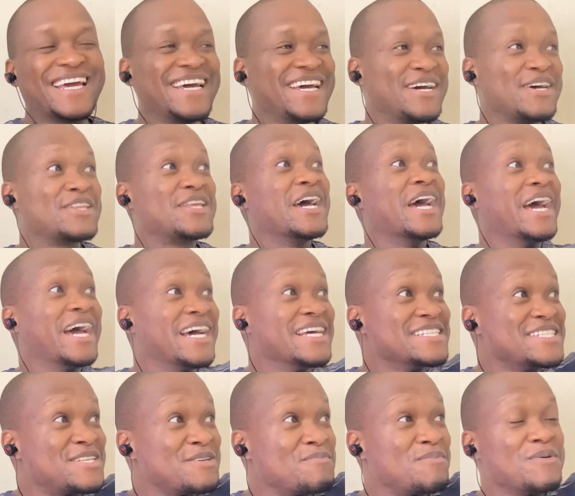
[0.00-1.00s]
the
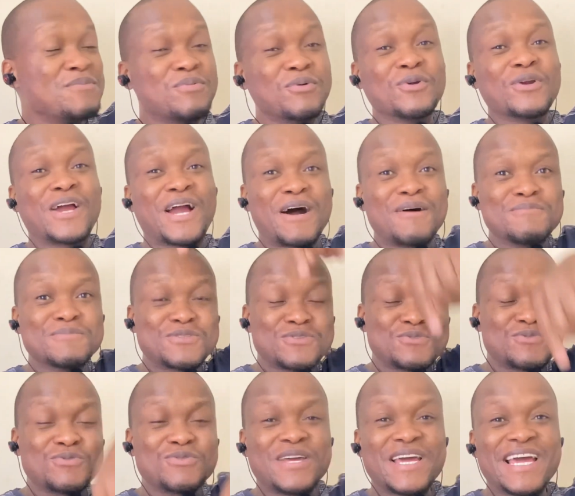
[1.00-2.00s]
ANC people come to
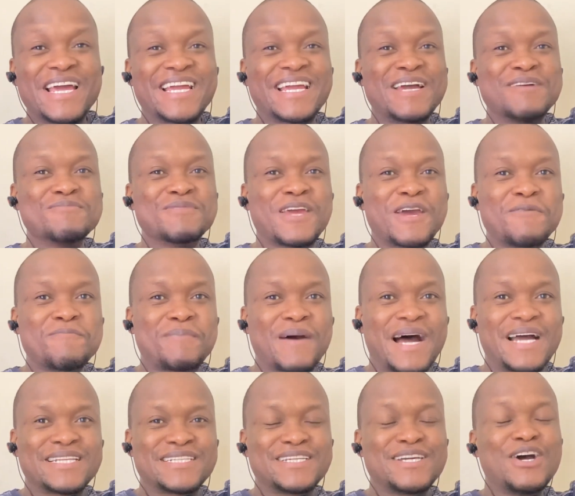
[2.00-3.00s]
the MK
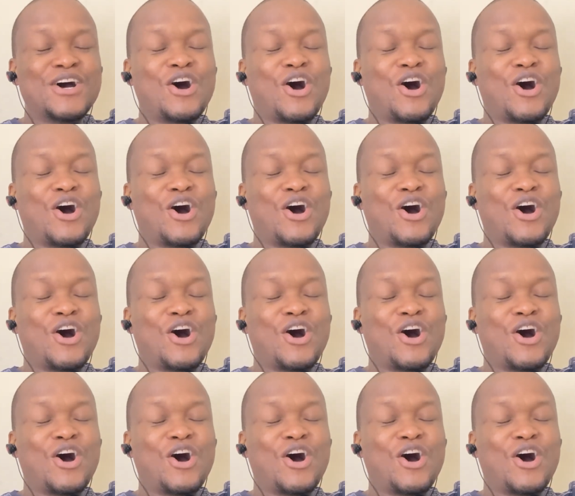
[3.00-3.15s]
party,